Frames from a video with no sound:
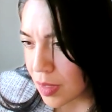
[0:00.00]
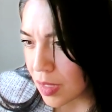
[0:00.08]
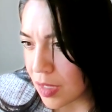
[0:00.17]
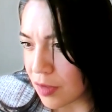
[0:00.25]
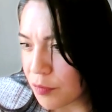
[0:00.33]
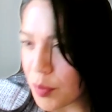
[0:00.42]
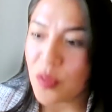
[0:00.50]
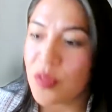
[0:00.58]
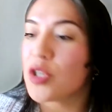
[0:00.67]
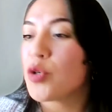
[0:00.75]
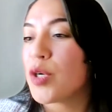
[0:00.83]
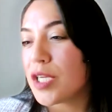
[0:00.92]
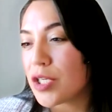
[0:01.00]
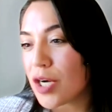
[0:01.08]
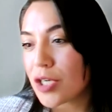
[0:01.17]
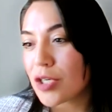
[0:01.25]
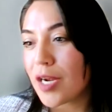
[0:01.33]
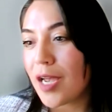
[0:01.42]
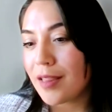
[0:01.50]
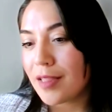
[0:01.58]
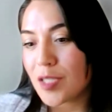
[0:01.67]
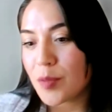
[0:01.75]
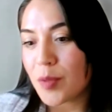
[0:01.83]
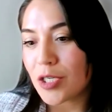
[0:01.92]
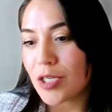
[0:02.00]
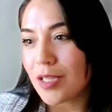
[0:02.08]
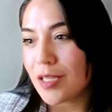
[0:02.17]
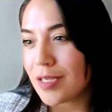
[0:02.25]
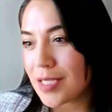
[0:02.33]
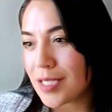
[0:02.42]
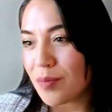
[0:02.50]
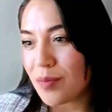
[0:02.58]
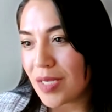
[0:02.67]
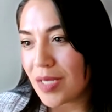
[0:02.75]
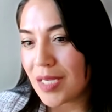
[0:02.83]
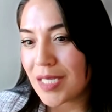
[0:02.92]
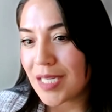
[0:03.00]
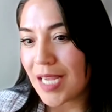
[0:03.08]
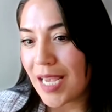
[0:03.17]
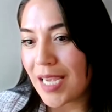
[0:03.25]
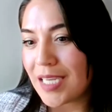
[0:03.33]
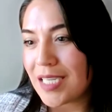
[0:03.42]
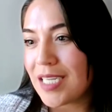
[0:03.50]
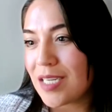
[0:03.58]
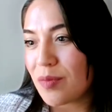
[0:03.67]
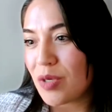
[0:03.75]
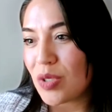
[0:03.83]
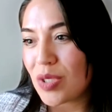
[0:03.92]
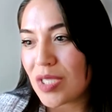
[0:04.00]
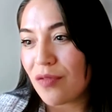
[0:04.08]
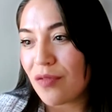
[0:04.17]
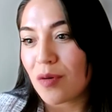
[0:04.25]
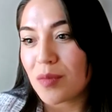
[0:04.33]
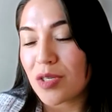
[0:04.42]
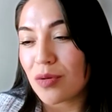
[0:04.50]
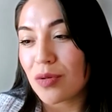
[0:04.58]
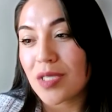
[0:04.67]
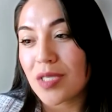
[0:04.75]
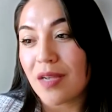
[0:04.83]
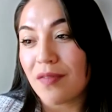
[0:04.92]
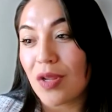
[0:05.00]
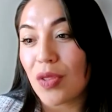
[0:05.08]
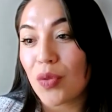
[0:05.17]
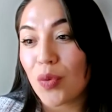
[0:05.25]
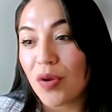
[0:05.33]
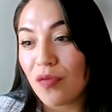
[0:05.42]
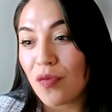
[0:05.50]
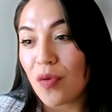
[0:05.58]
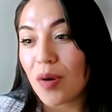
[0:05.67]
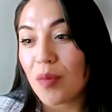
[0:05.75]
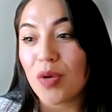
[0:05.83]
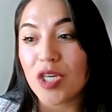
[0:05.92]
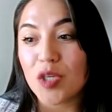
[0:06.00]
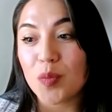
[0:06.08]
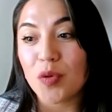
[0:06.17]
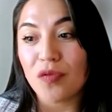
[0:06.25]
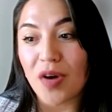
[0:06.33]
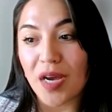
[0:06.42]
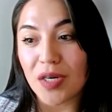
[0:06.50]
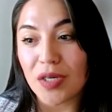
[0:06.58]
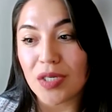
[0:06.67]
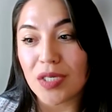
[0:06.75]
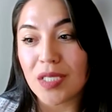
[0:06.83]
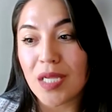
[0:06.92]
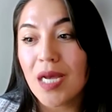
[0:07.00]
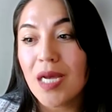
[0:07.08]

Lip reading: If both the treating doctor and the specialist submit a DWC Form 073 form, which providers